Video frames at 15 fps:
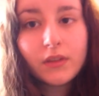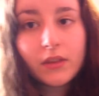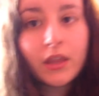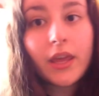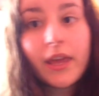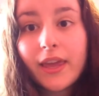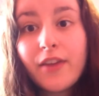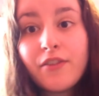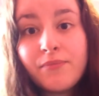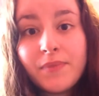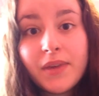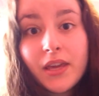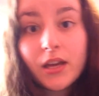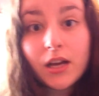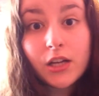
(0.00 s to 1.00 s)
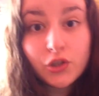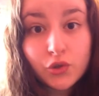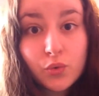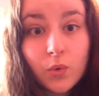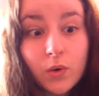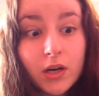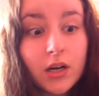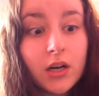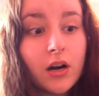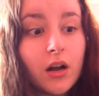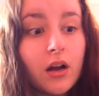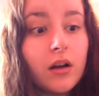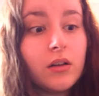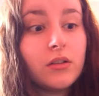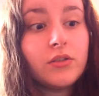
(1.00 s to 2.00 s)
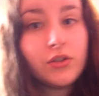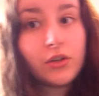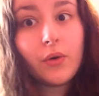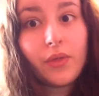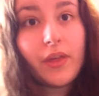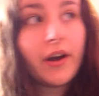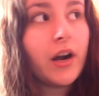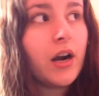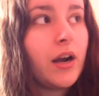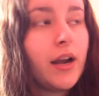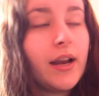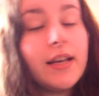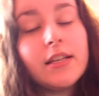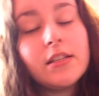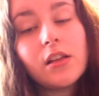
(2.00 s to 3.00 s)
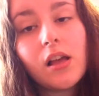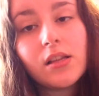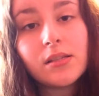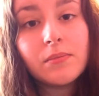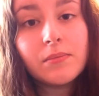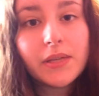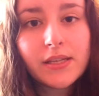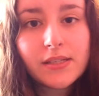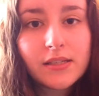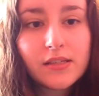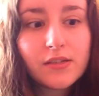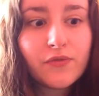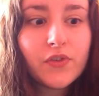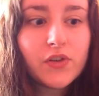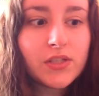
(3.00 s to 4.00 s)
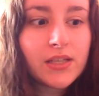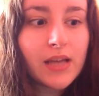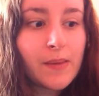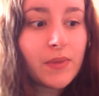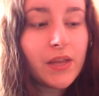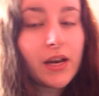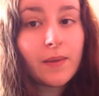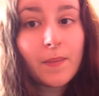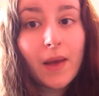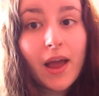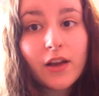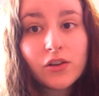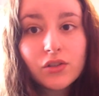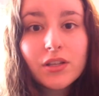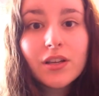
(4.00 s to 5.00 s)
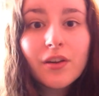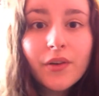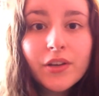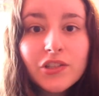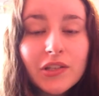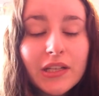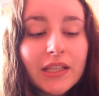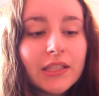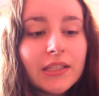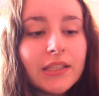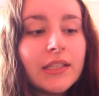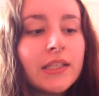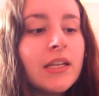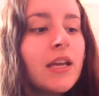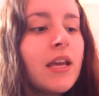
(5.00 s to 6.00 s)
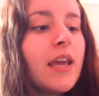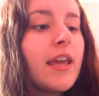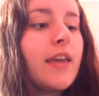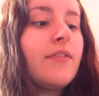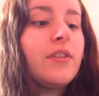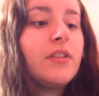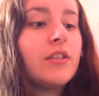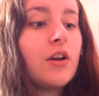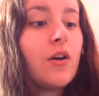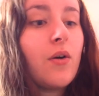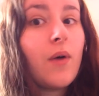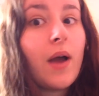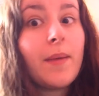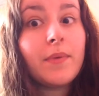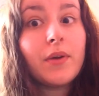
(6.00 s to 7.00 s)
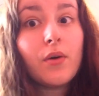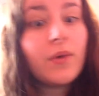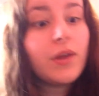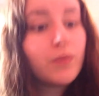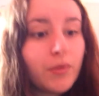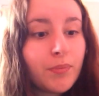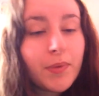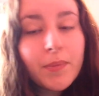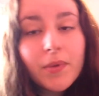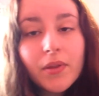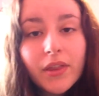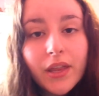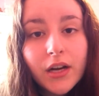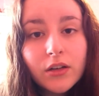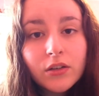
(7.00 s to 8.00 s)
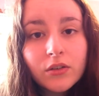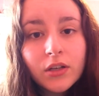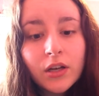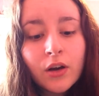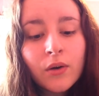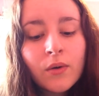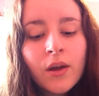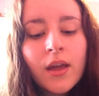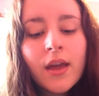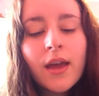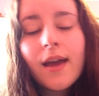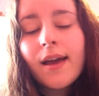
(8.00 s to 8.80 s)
they gave me a tour to go there, and it's awesome because it's the first time that I'm actually going to England, even though I'm going with people that I don't know.